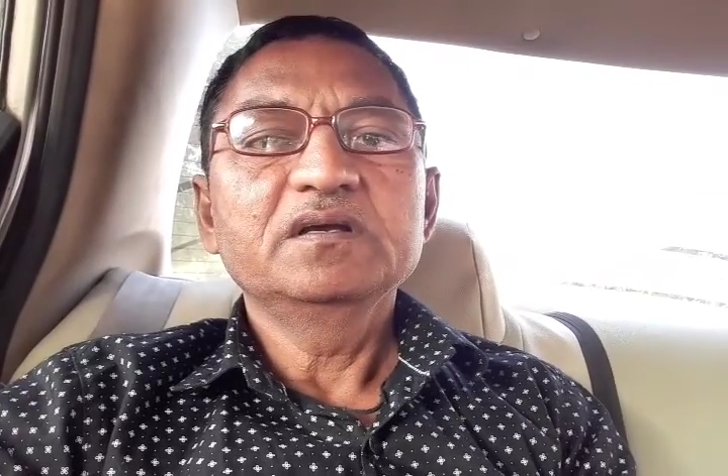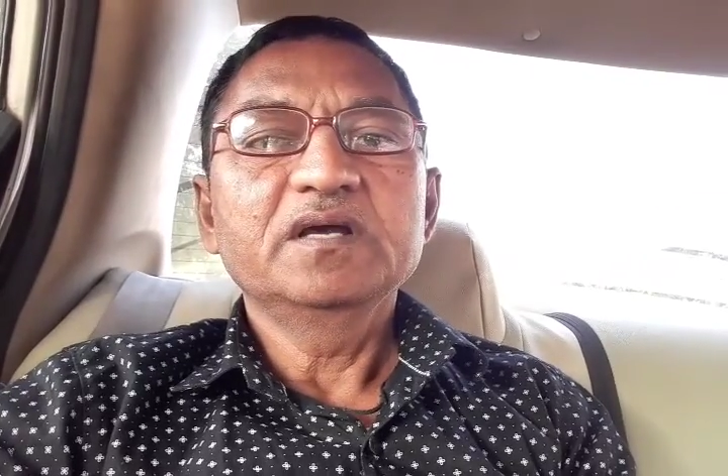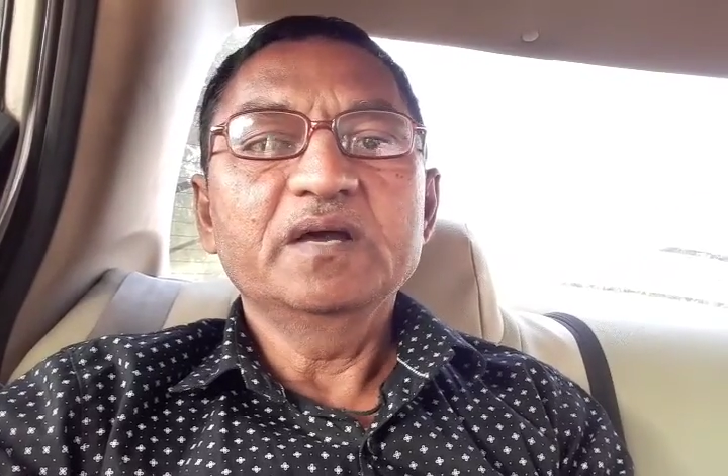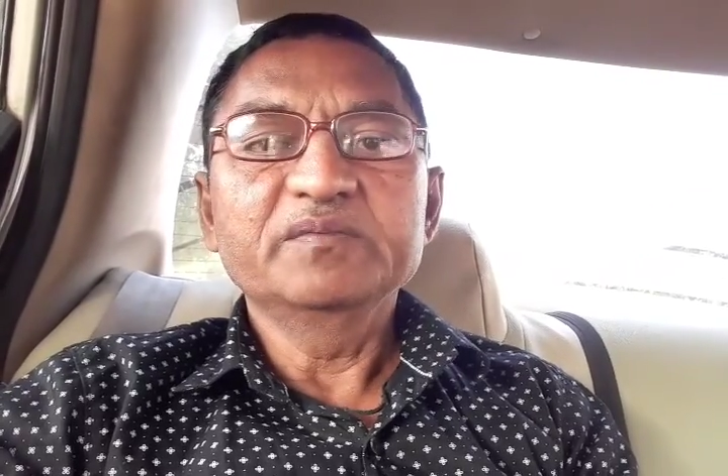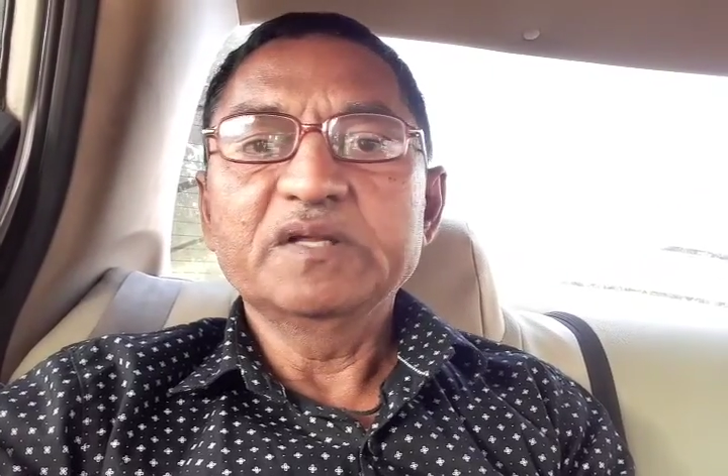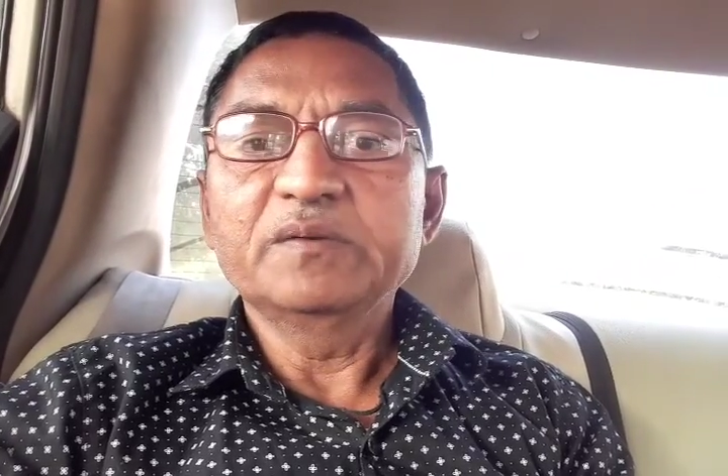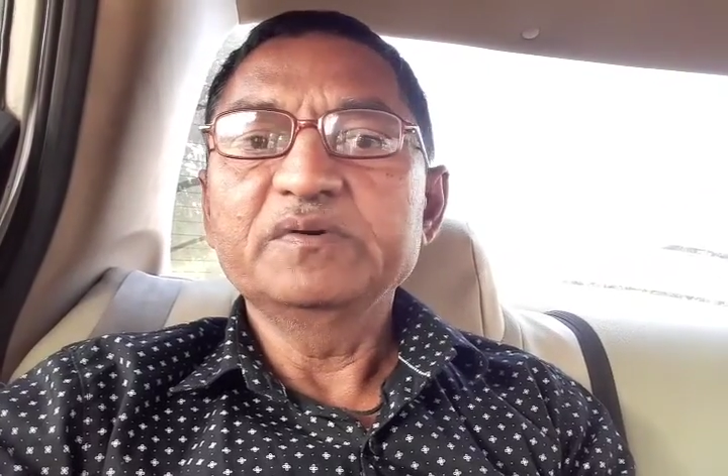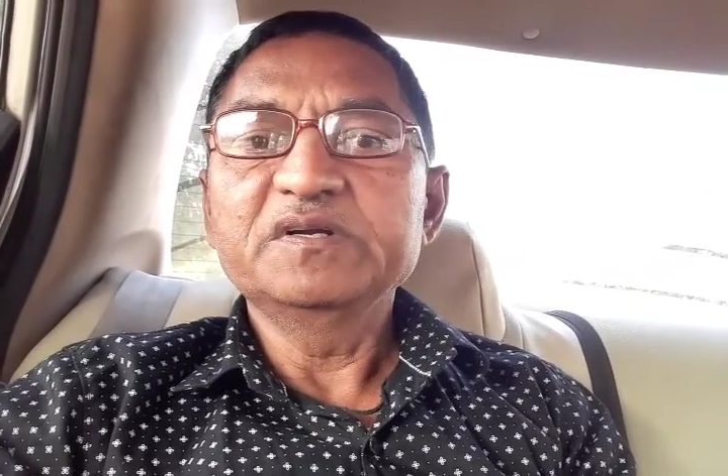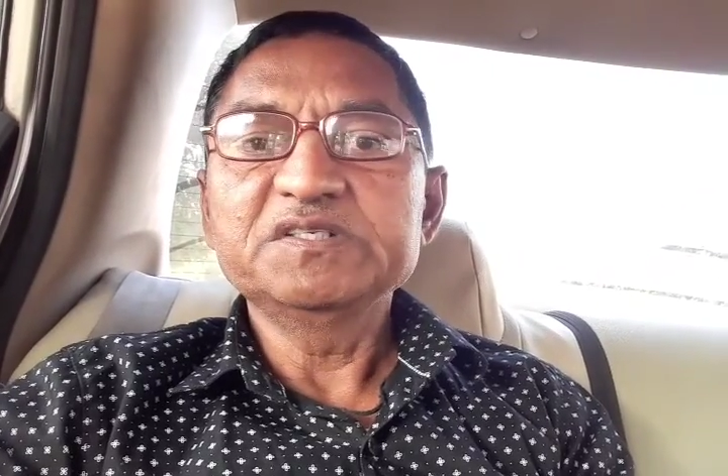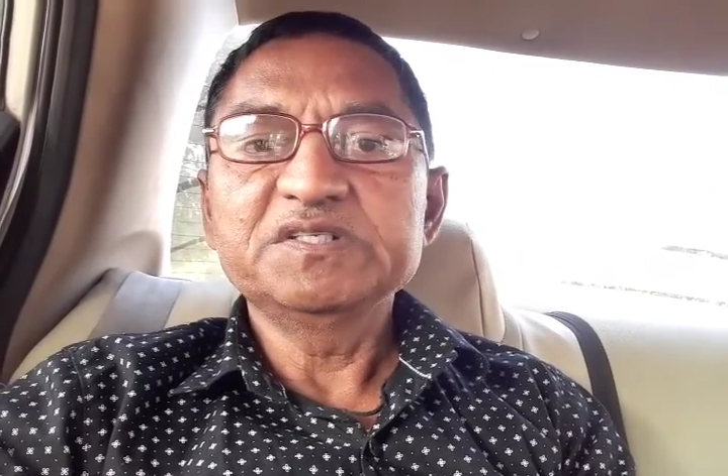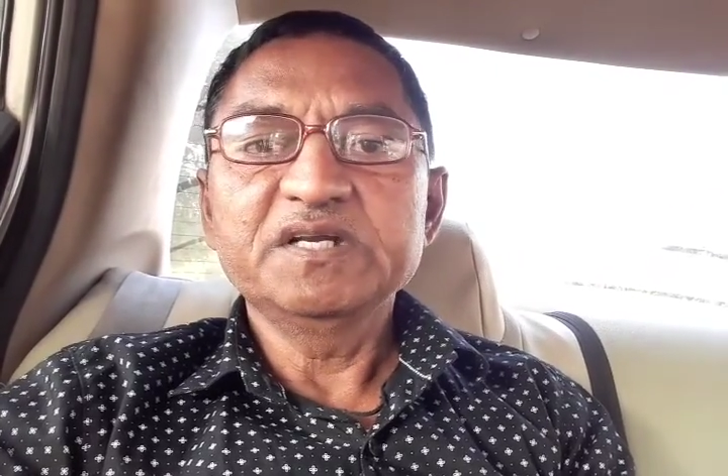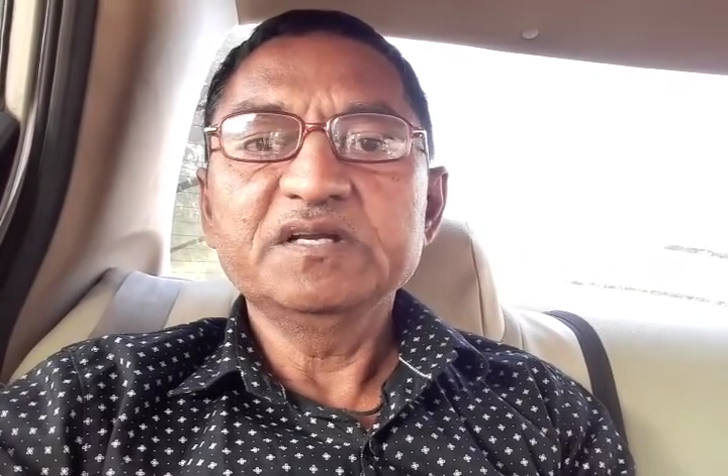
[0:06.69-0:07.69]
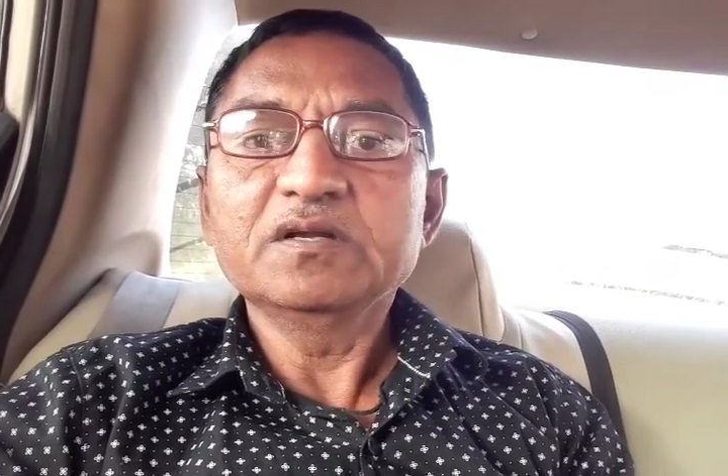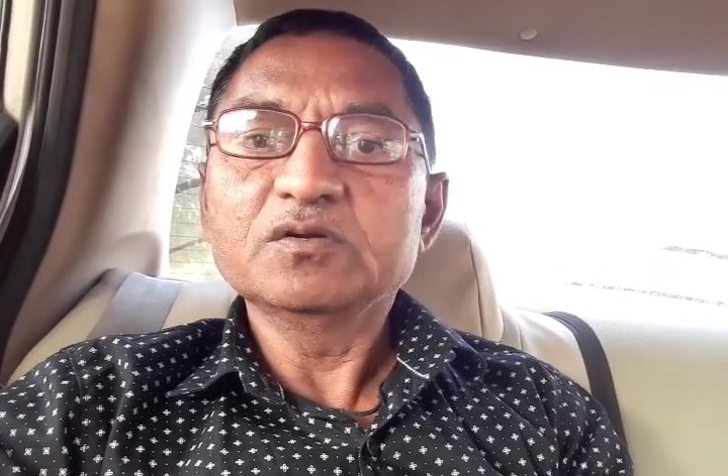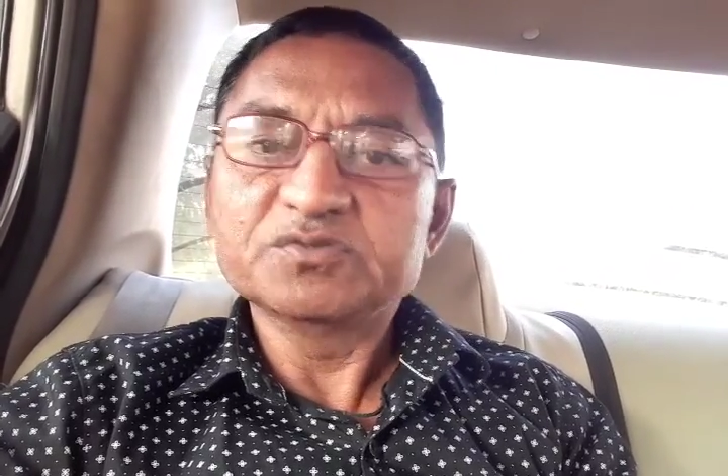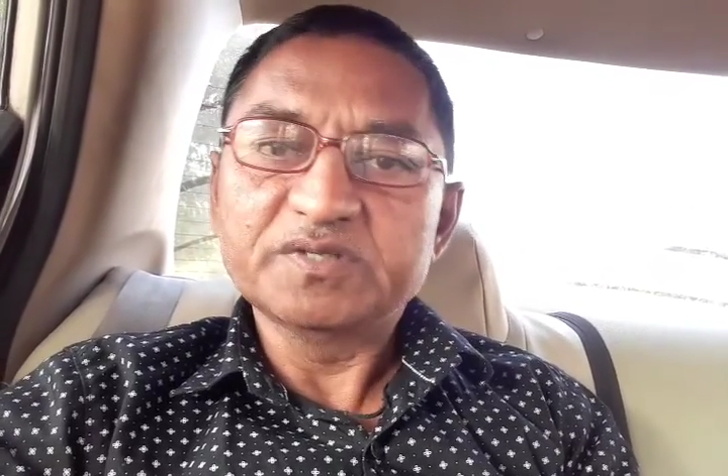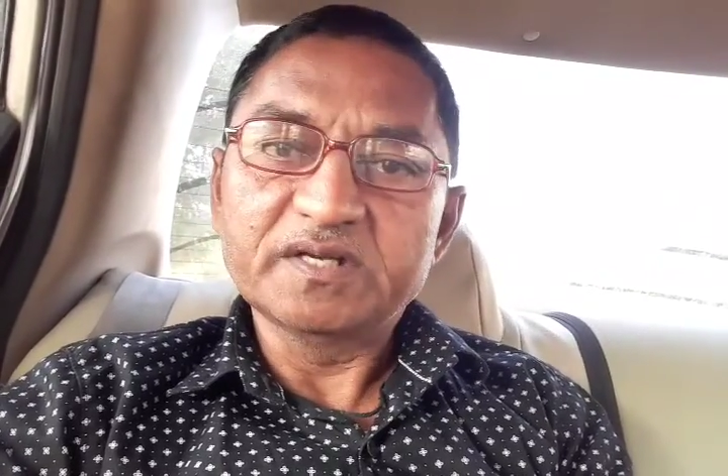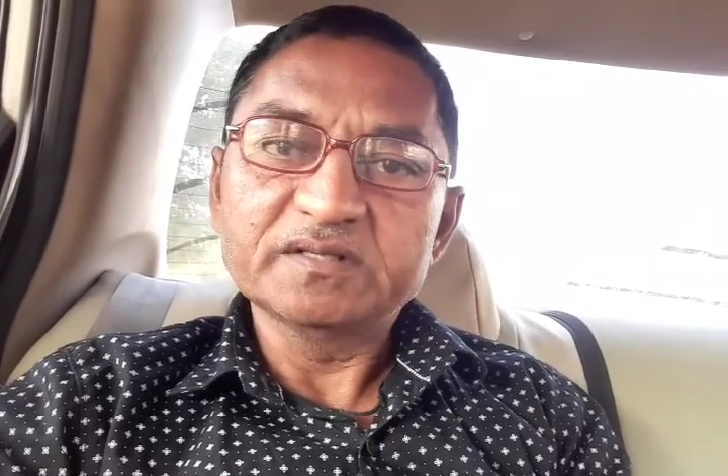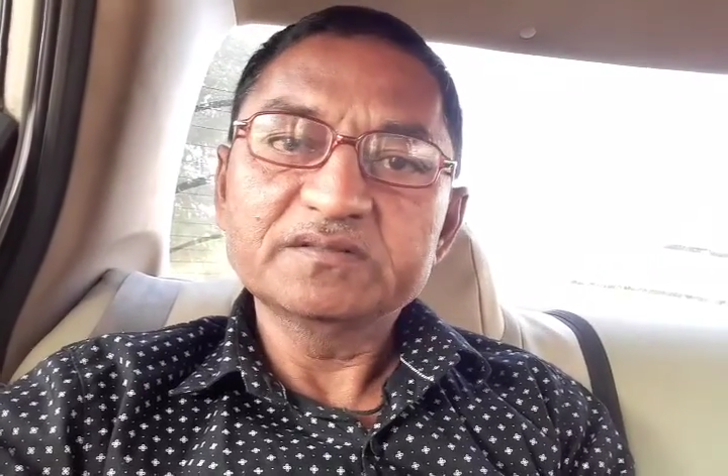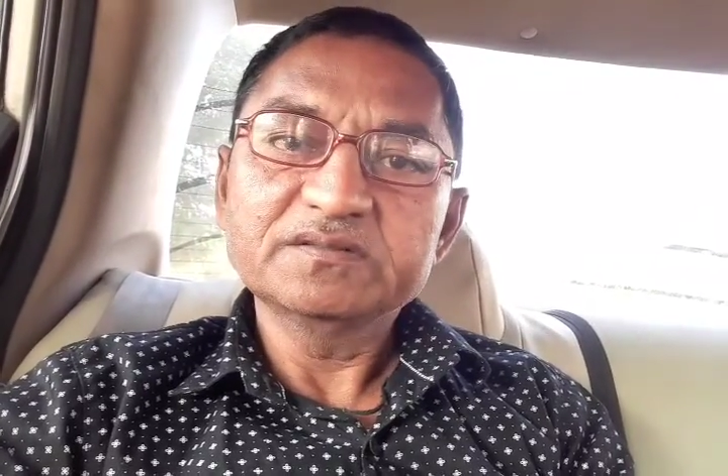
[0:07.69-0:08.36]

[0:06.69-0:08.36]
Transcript: Ahmedabad district, Gujarat.